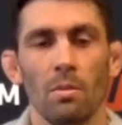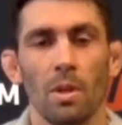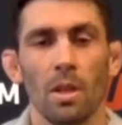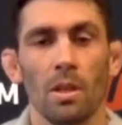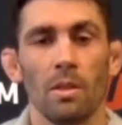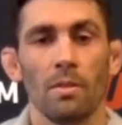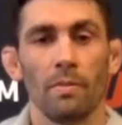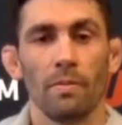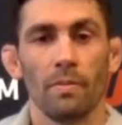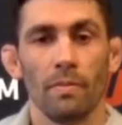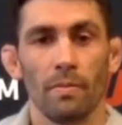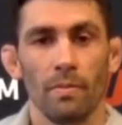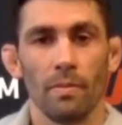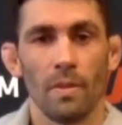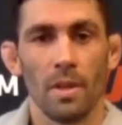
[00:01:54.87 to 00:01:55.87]
Well,
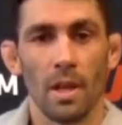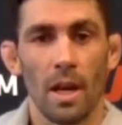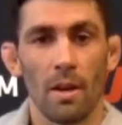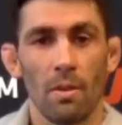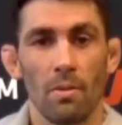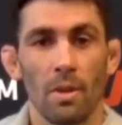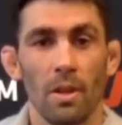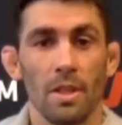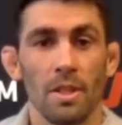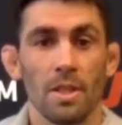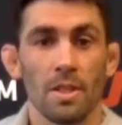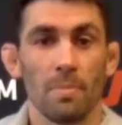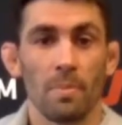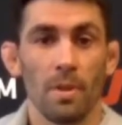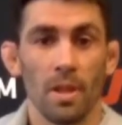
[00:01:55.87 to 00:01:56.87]
got to really
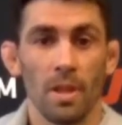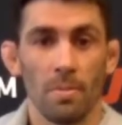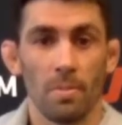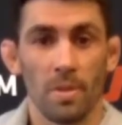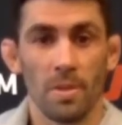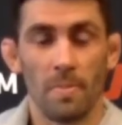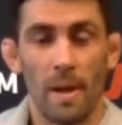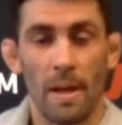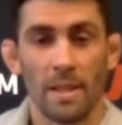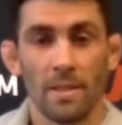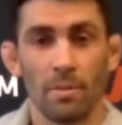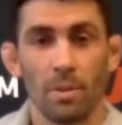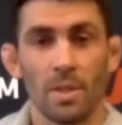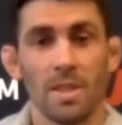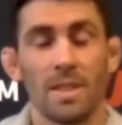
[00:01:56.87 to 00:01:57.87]
just put into
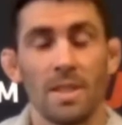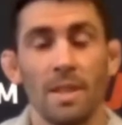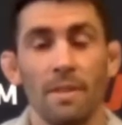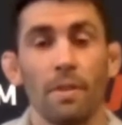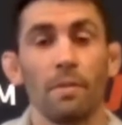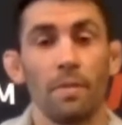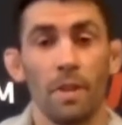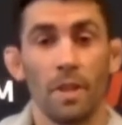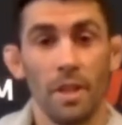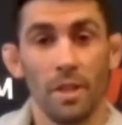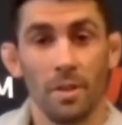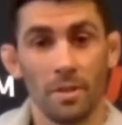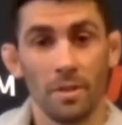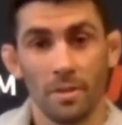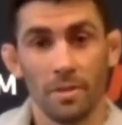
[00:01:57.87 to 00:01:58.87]
perspective what's different for
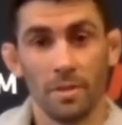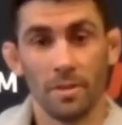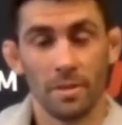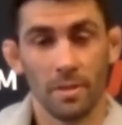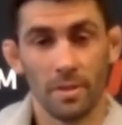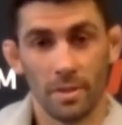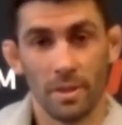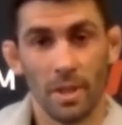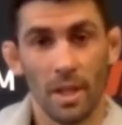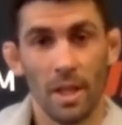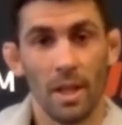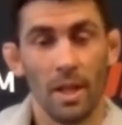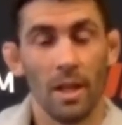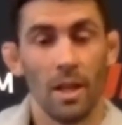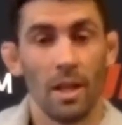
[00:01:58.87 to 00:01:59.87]
you.
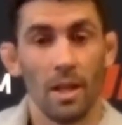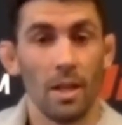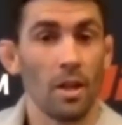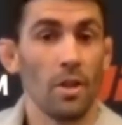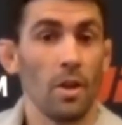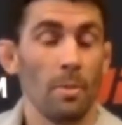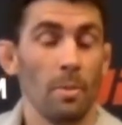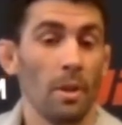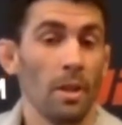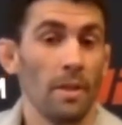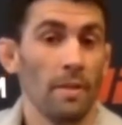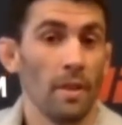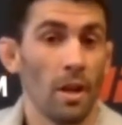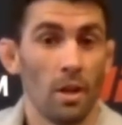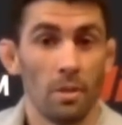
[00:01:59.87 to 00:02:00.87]
Are you able to
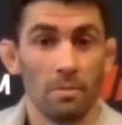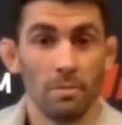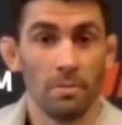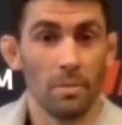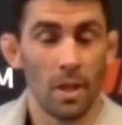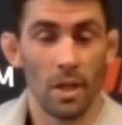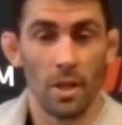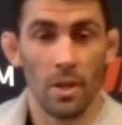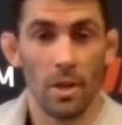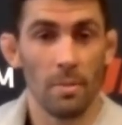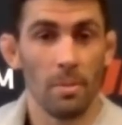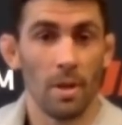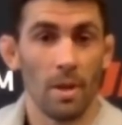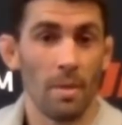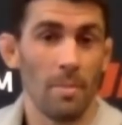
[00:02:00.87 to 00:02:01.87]
leave your home? Are you
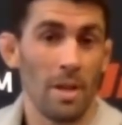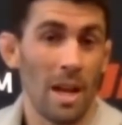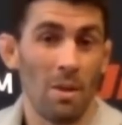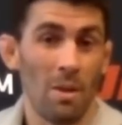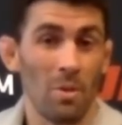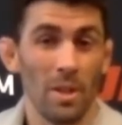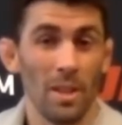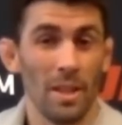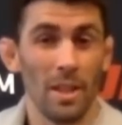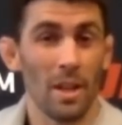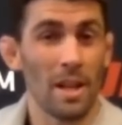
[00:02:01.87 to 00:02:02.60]
able? I mean, not really.